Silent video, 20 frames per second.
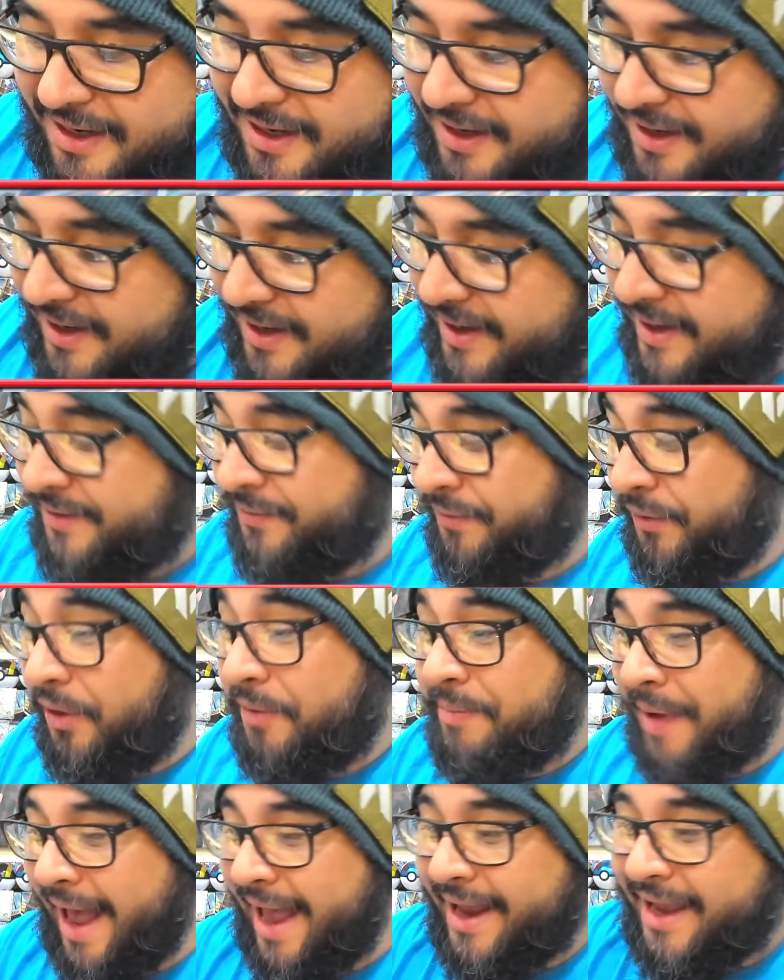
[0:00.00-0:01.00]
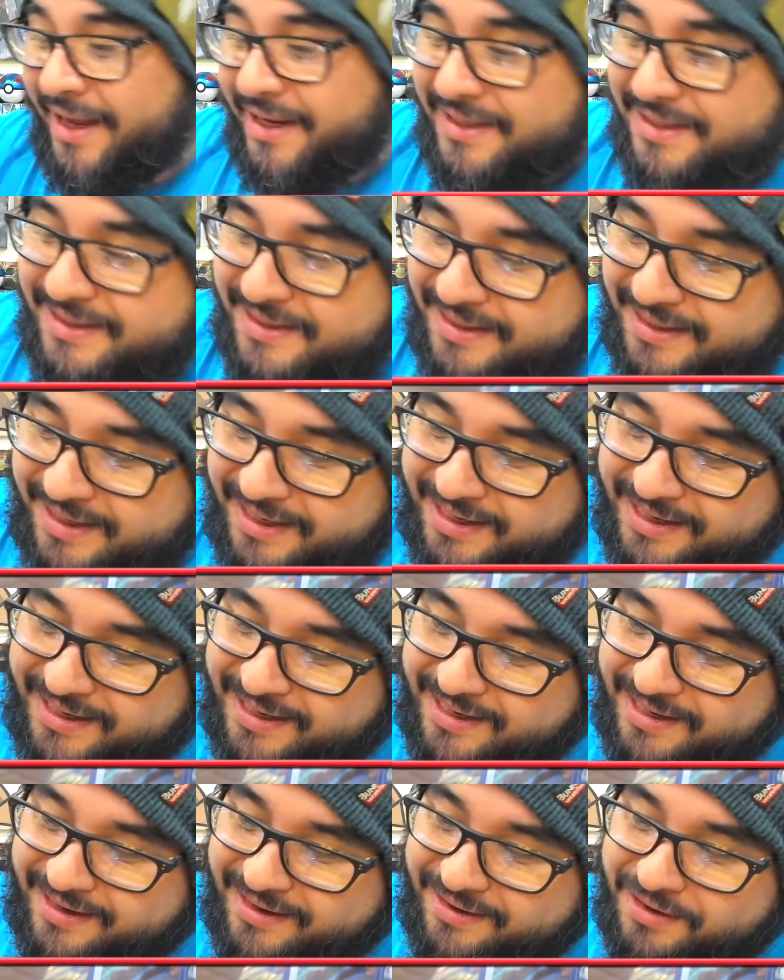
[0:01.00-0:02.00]
It's four packets.
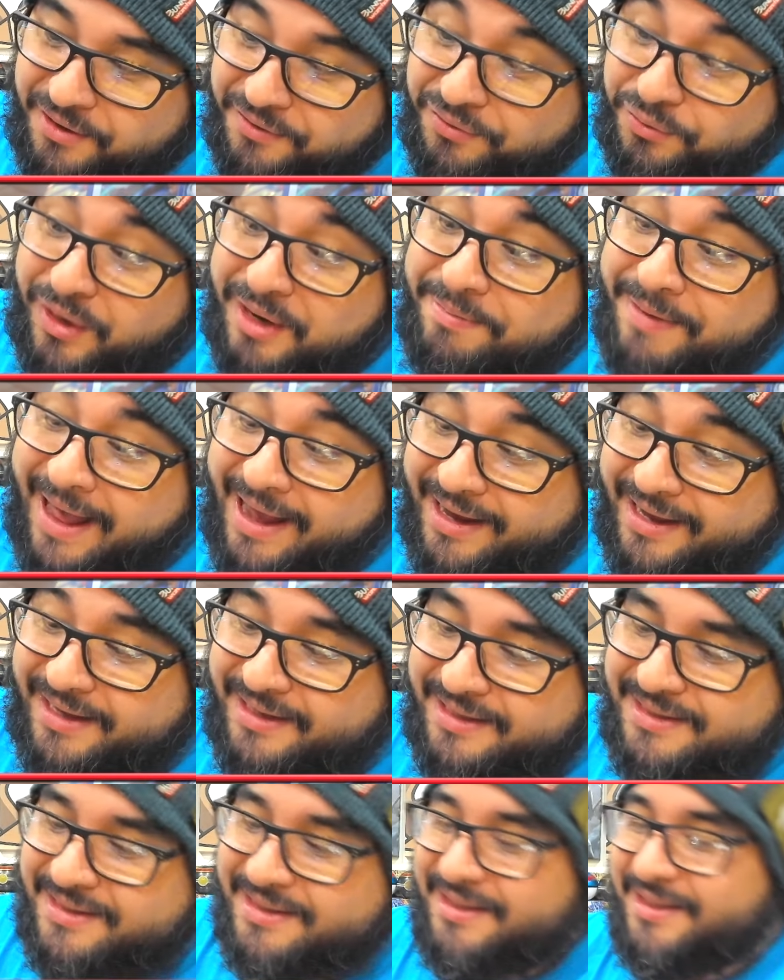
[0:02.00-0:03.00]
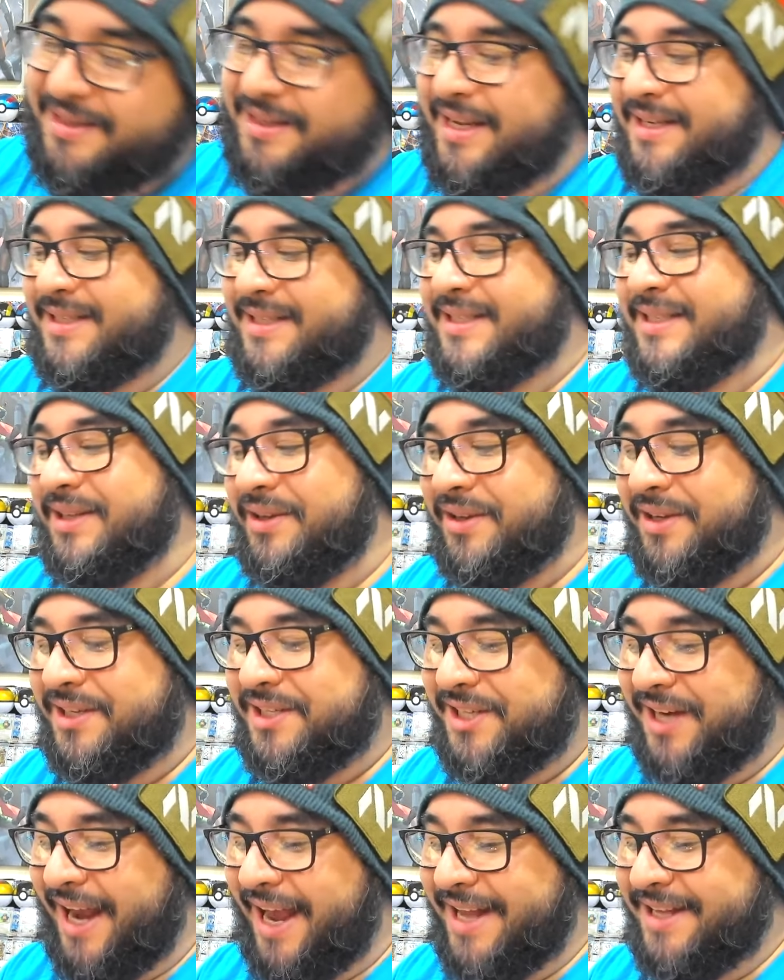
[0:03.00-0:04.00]
No, three packets. There's still a
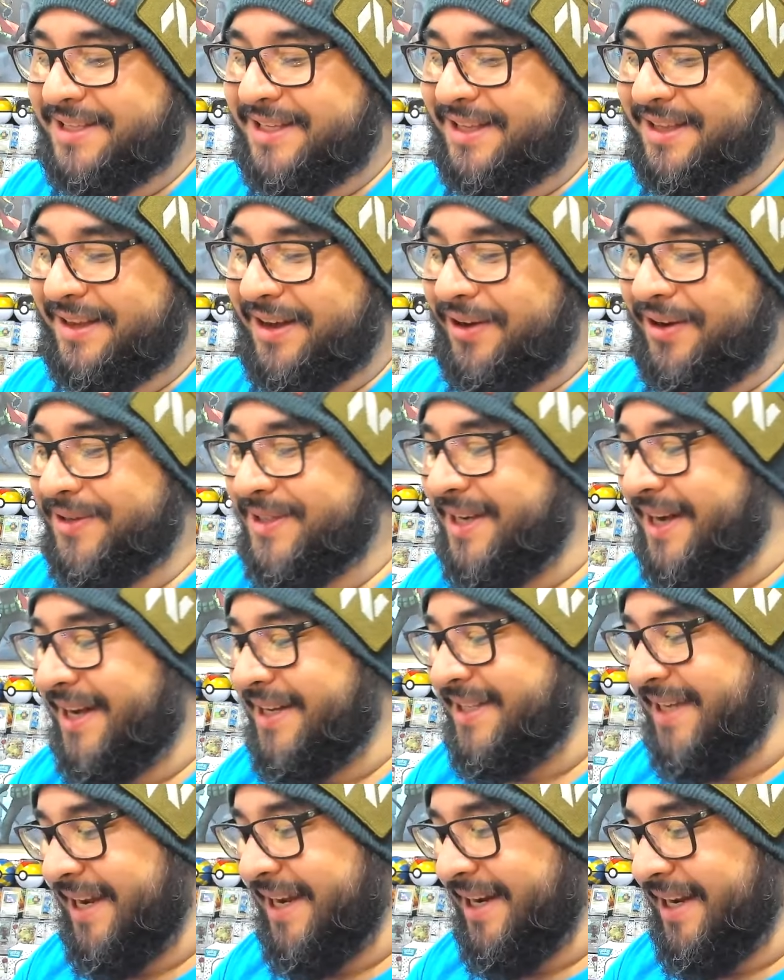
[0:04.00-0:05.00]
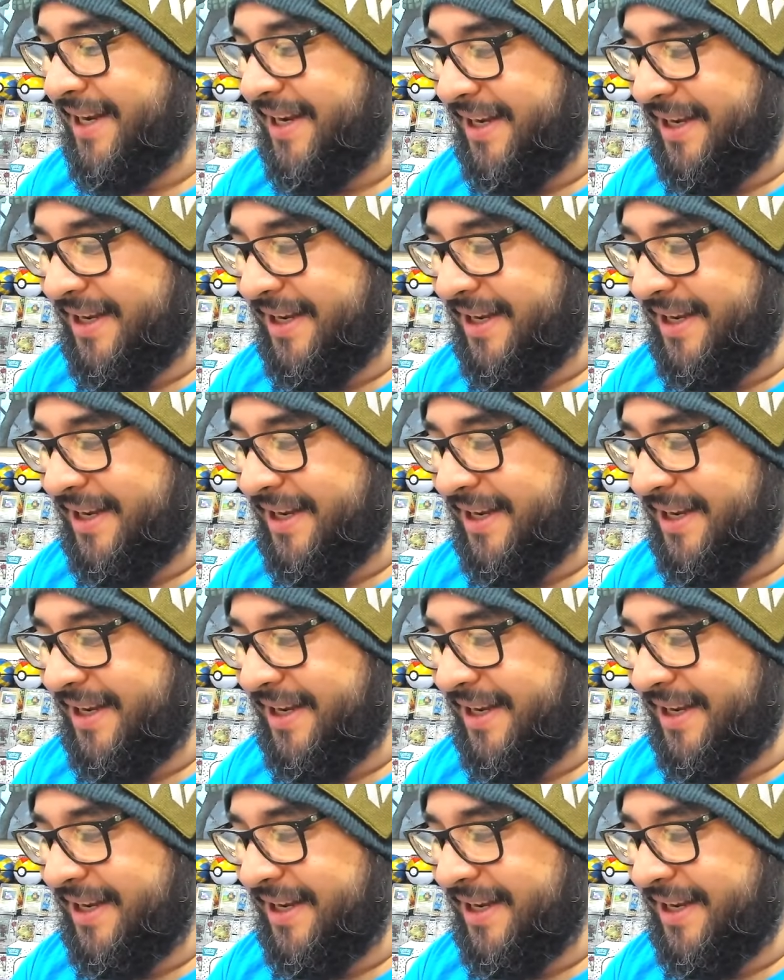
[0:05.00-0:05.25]
chance that the alt art's in here.